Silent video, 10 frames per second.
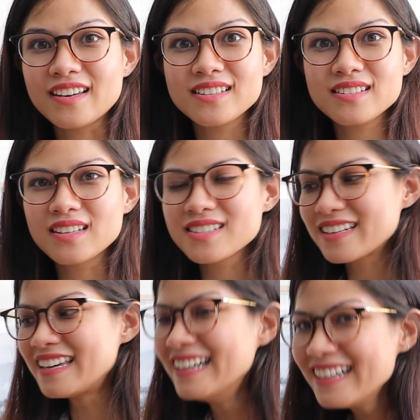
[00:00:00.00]
Guys,
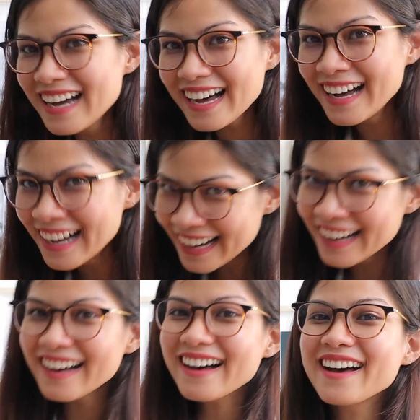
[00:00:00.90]
actually,
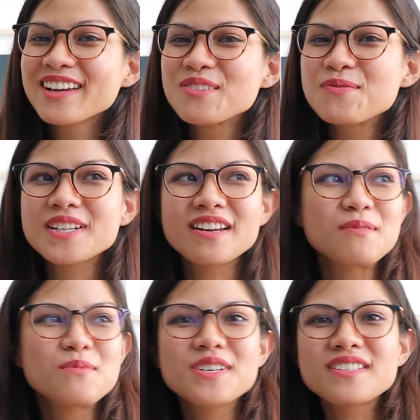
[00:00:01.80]
I lupa
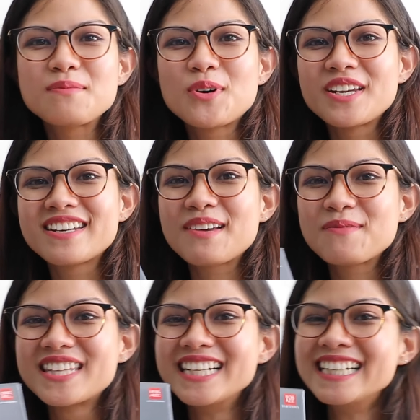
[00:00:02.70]
nak unbox the mount
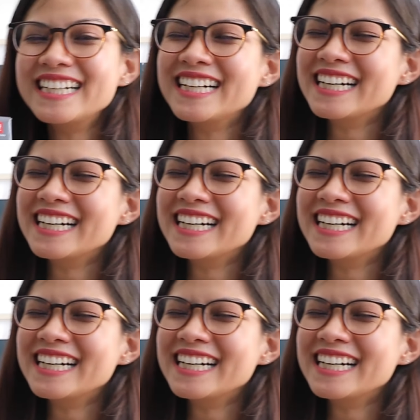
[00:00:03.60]
adapter.